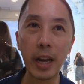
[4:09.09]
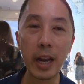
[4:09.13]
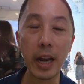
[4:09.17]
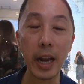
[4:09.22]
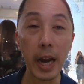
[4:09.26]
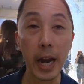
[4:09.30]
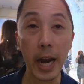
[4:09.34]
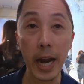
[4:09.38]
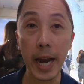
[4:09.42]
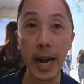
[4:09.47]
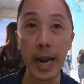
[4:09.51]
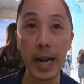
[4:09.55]

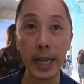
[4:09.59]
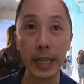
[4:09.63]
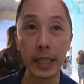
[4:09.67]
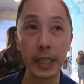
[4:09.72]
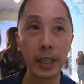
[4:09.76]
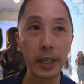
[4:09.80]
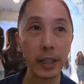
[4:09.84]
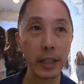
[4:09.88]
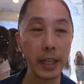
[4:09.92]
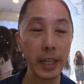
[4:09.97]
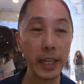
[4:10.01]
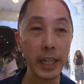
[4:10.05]
and
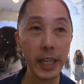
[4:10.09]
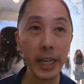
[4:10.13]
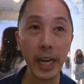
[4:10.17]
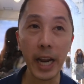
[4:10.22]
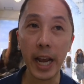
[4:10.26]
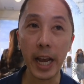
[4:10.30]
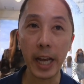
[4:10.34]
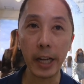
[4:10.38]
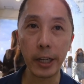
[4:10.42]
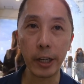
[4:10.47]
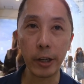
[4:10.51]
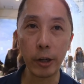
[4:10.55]
he
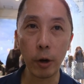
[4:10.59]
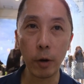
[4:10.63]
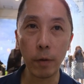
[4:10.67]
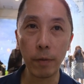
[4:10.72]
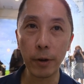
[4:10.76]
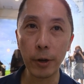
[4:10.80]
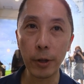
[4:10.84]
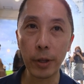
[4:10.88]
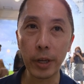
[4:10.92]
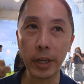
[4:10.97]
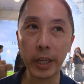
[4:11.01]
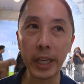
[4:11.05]
handed over
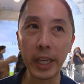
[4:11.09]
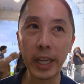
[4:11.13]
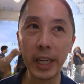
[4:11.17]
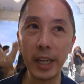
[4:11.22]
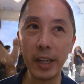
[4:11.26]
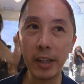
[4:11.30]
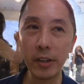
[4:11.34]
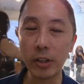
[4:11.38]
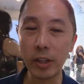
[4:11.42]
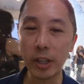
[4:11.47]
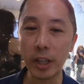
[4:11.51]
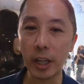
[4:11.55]
the
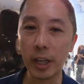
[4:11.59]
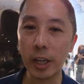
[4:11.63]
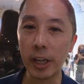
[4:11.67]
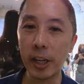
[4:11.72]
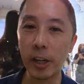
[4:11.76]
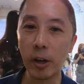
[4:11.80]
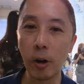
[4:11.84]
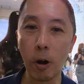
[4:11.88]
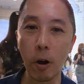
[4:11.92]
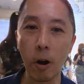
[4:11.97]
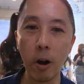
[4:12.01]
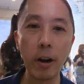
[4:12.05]
keys and the key
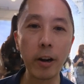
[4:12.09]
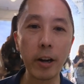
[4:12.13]
card,